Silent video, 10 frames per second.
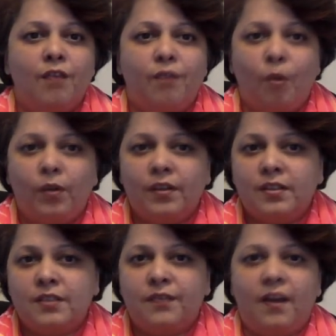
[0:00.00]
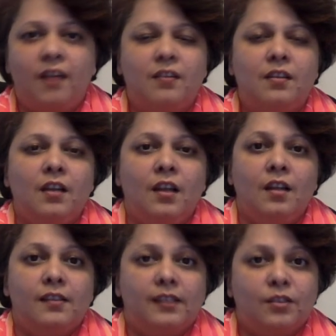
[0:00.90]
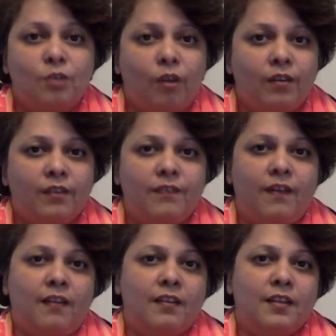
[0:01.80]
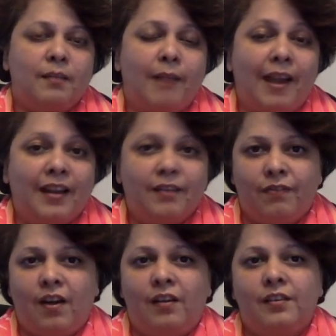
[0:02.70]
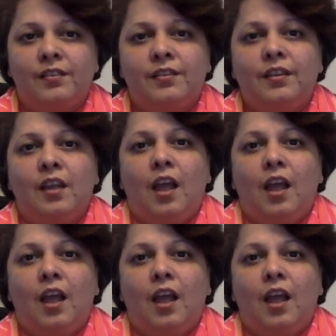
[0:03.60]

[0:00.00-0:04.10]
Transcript: focused fund, sectoral fund, thematic funds.